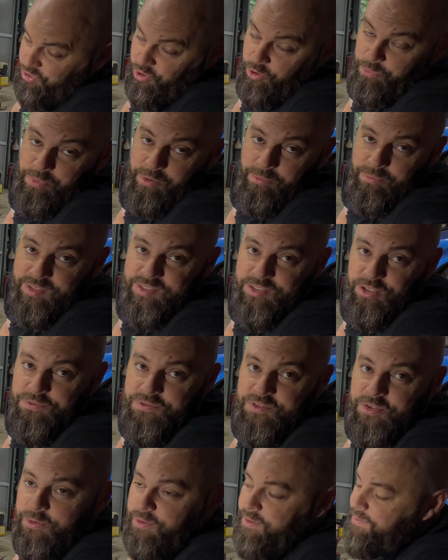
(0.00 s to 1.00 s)
couldn't bring myself
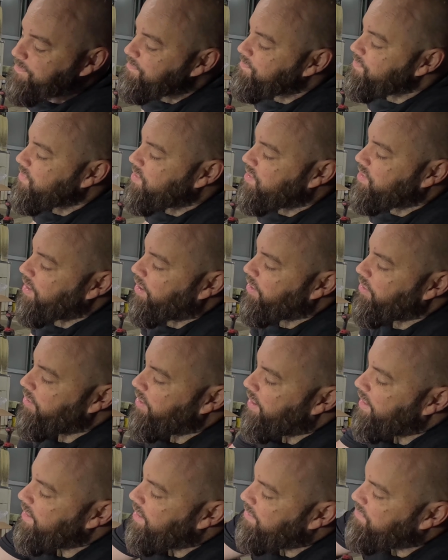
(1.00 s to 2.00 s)
to it. So
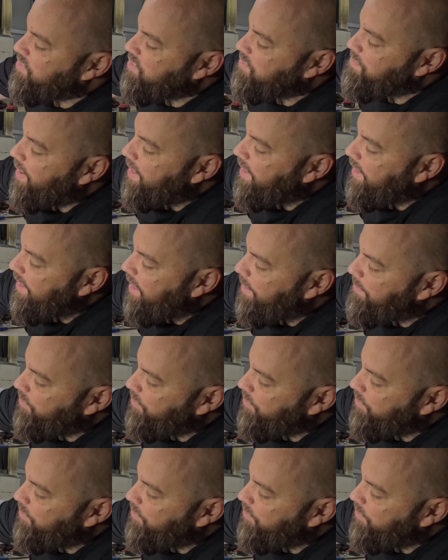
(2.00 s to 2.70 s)
I ended up just making up